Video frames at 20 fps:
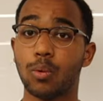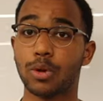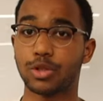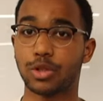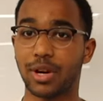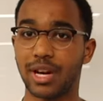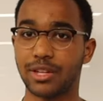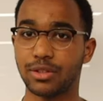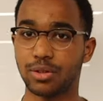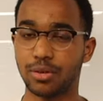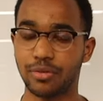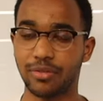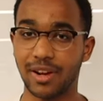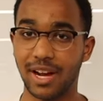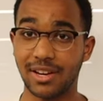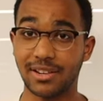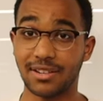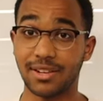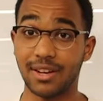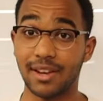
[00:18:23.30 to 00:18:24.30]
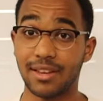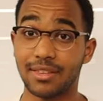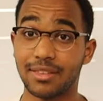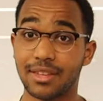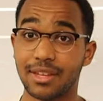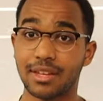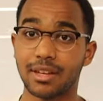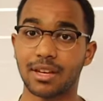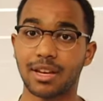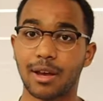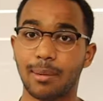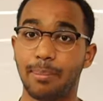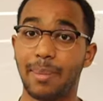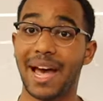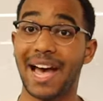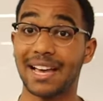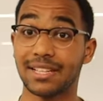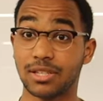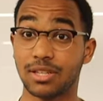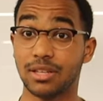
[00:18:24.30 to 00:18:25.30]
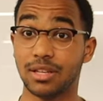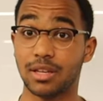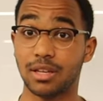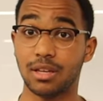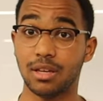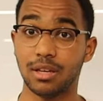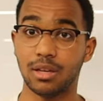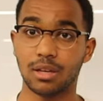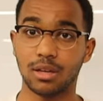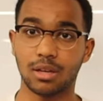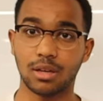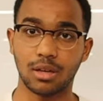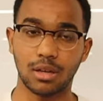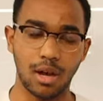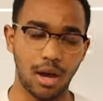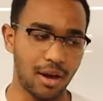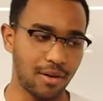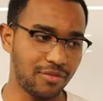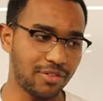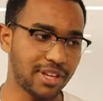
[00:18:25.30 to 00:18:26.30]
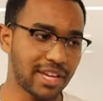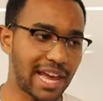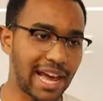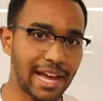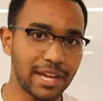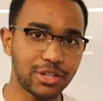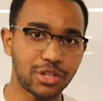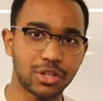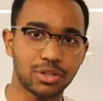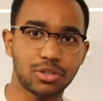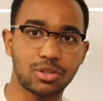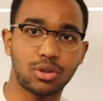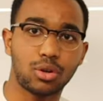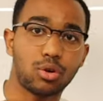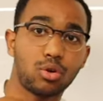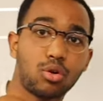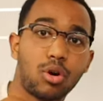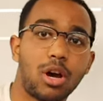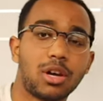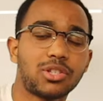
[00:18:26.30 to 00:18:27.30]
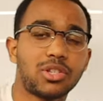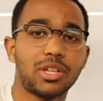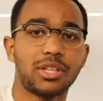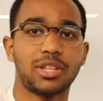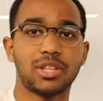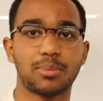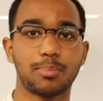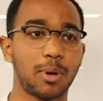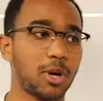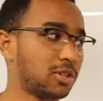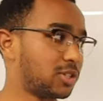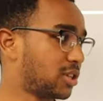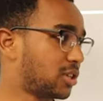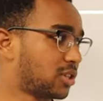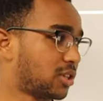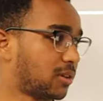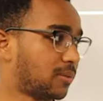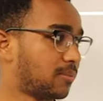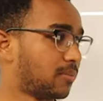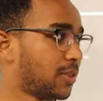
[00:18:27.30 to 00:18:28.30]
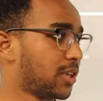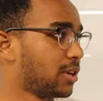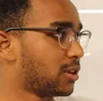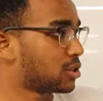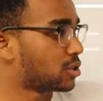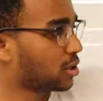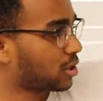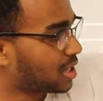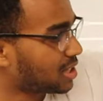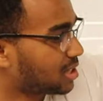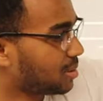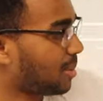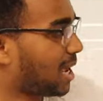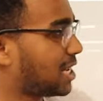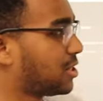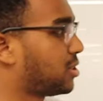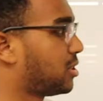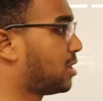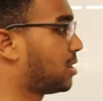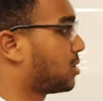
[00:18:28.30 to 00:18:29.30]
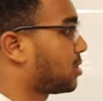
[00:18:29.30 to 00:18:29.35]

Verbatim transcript: we're trying to find the capacity of the edges crossing this partition. So let's imagine